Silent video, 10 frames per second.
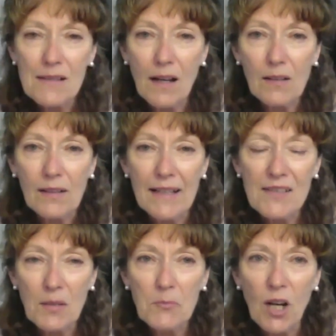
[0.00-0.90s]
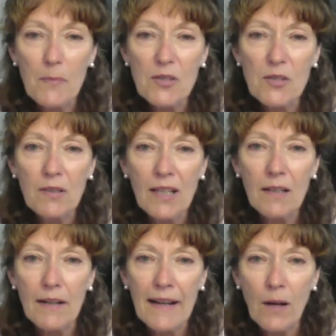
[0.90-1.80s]
exactly. And sometimes you need
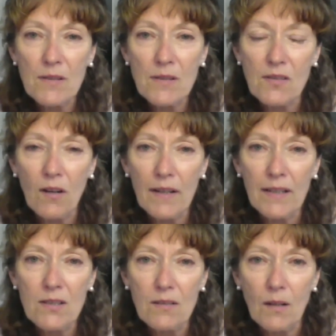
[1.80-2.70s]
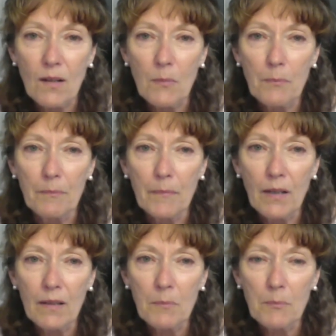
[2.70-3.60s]
an outside
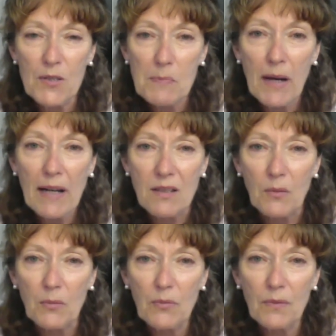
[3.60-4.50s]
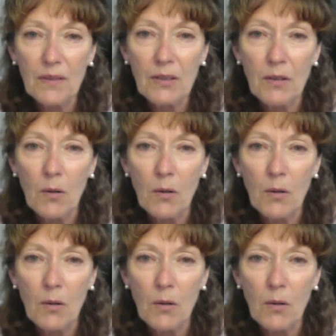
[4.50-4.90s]
perspective. You